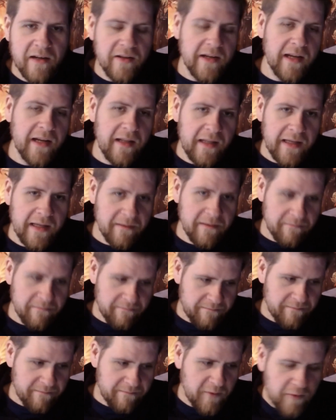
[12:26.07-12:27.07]
You gotta
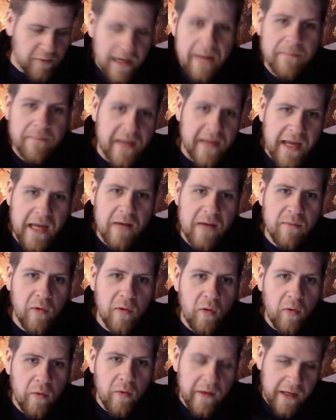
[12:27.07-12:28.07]
grab the
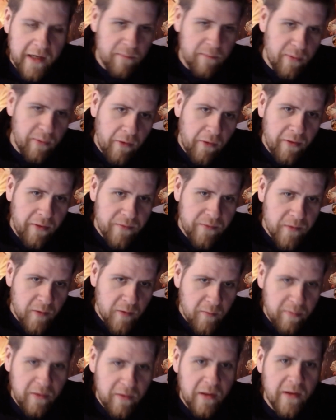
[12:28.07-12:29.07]
cable, kind of pull it
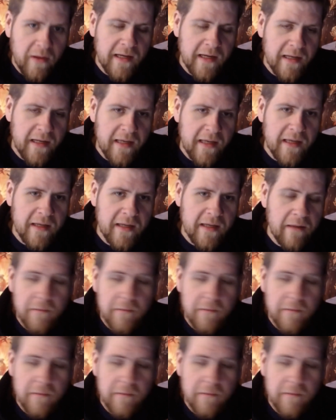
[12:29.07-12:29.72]
through, plug it in.